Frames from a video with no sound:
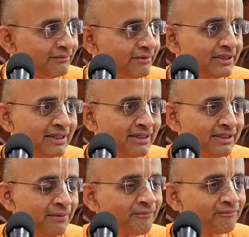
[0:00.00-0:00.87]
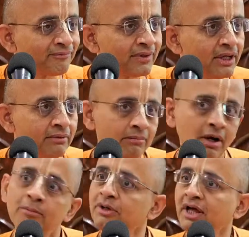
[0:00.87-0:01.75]
What they did?
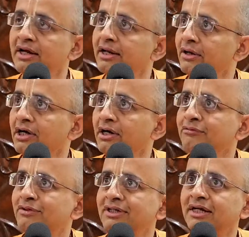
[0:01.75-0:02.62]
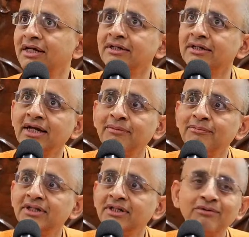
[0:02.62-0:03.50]
Mahaprabhu carried a log of wood and
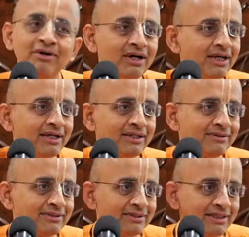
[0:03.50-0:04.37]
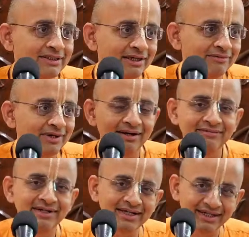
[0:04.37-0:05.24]
climbed on the wall and was chasing after
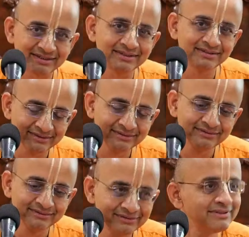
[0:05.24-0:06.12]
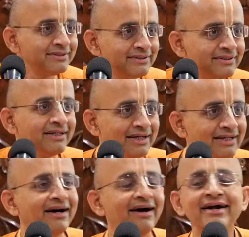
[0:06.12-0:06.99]
Ravana, correct?
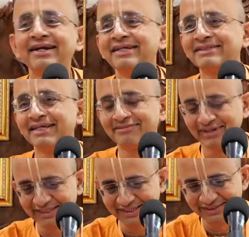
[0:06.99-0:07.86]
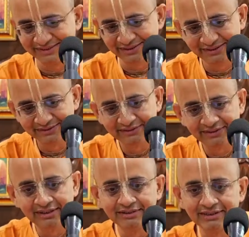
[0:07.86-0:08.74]
All dressed as monkeys.
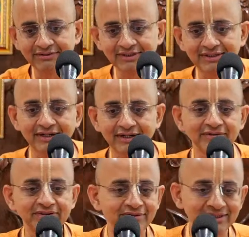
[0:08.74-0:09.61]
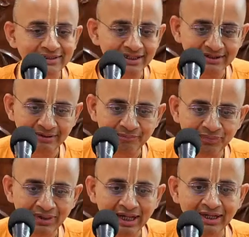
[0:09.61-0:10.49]
Now the third festival is starting.
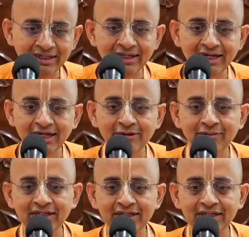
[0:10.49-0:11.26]
Ehi